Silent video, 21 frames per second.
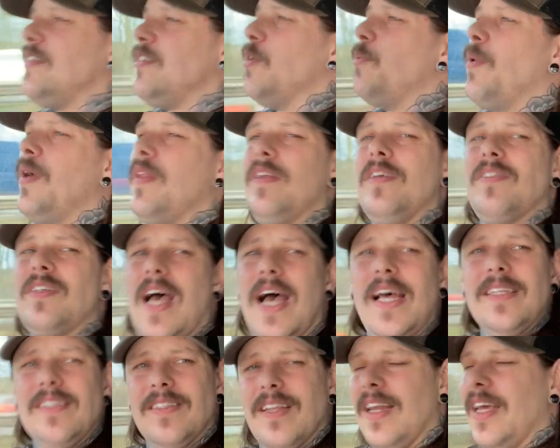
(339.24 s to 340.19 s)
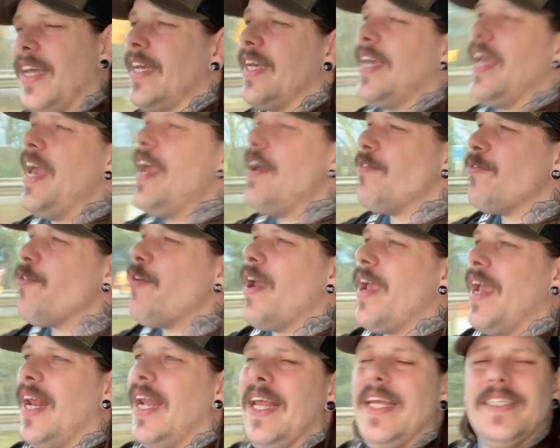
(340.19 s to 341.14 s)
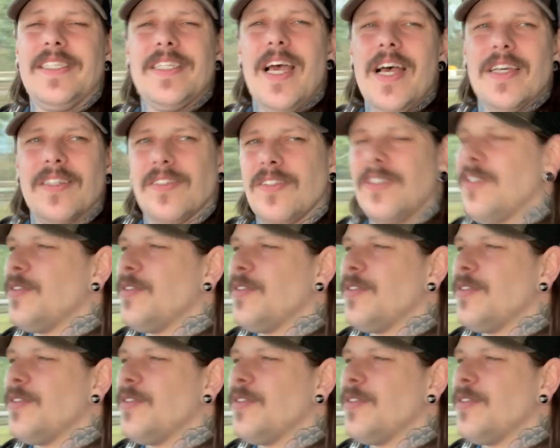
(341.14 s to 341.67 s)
it with its handling. It really does.